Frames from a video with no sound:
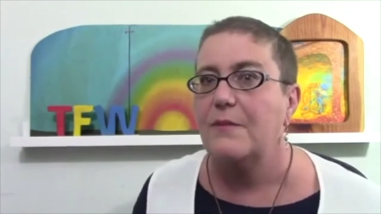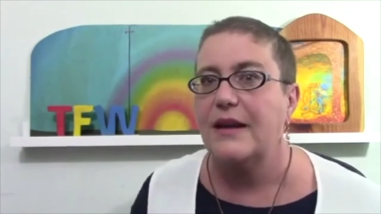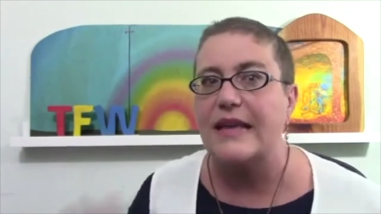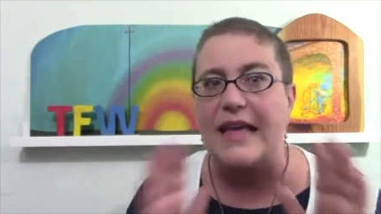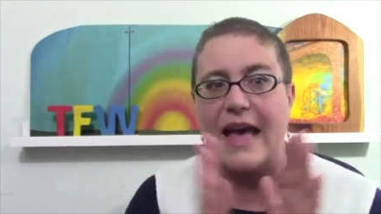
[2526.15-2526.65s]

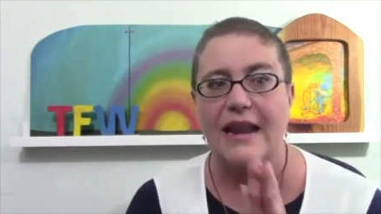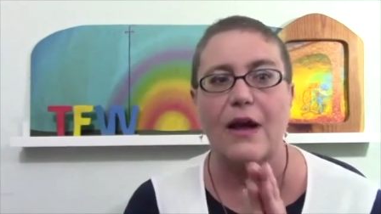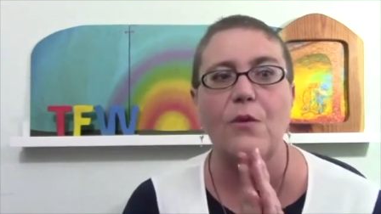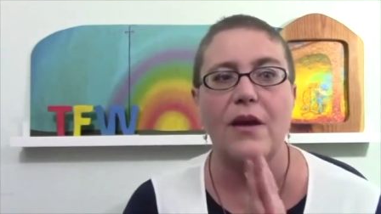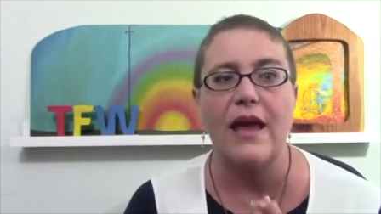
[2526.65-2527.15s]
But again,
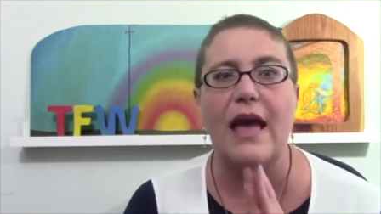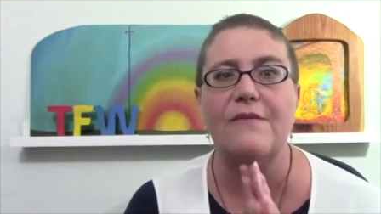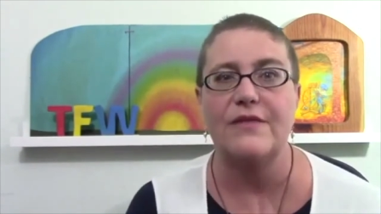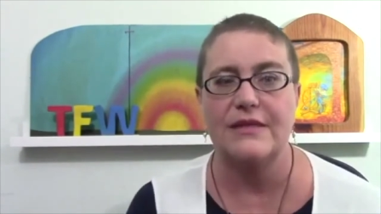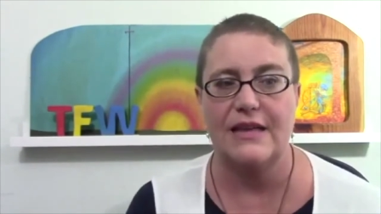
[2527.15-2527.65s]
I want to
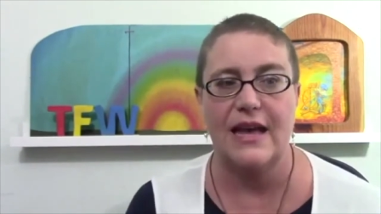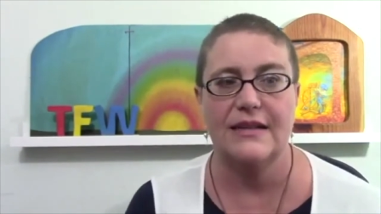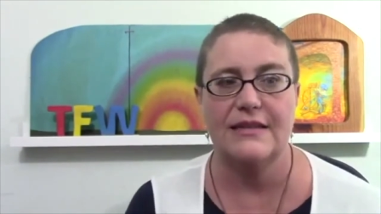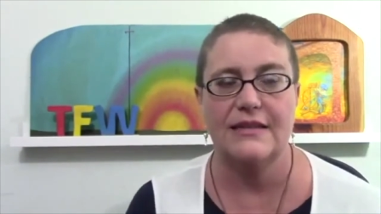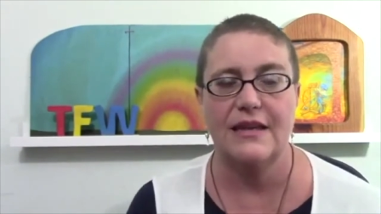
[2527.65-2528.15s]

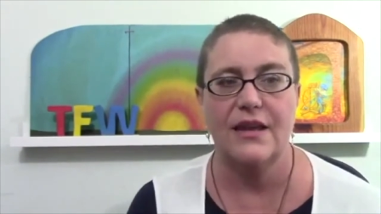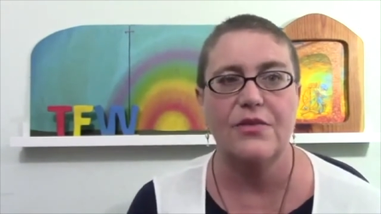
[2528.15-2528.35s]
emphasize